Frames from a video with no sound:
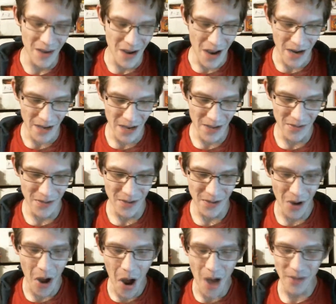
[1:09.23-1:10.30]
and get in this
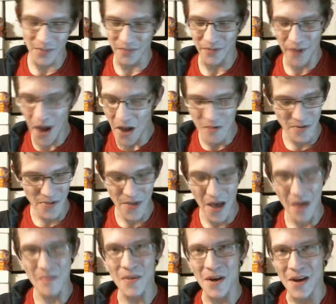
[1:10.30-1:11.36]
awesome fight with
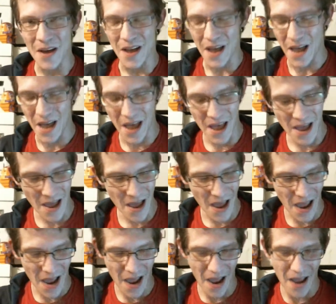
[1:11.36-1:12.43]
them.
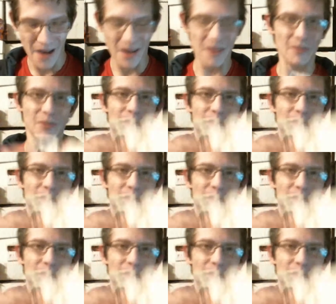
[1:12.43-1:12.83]
And it was